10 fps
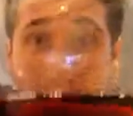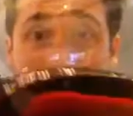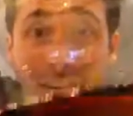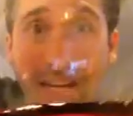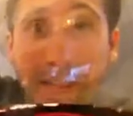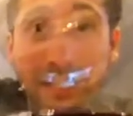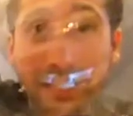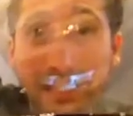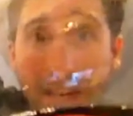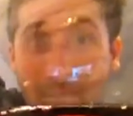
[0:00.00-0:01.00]
that
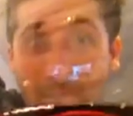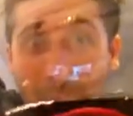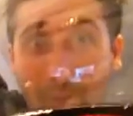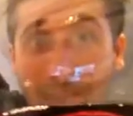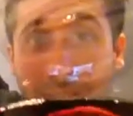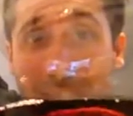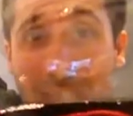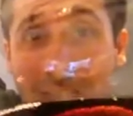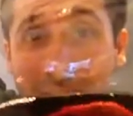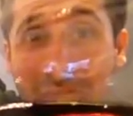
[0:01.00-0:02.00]
this is a
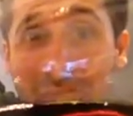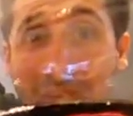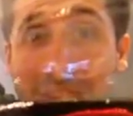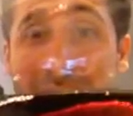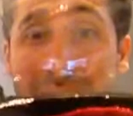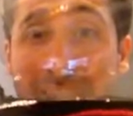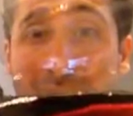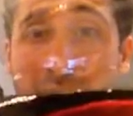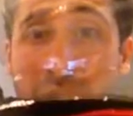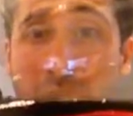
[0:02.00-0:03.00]
burgundy that is fading
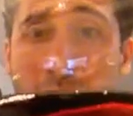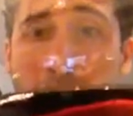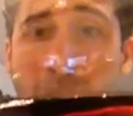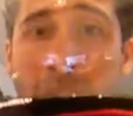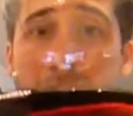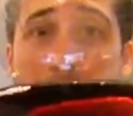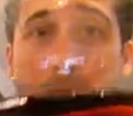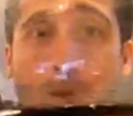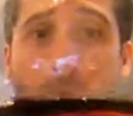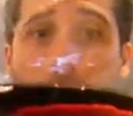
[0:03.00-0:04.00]
into a
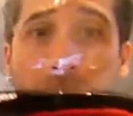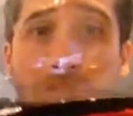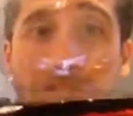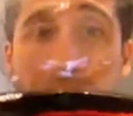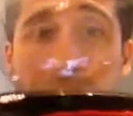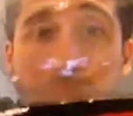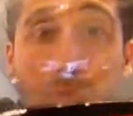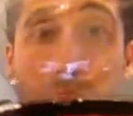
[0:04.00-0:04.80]
rusty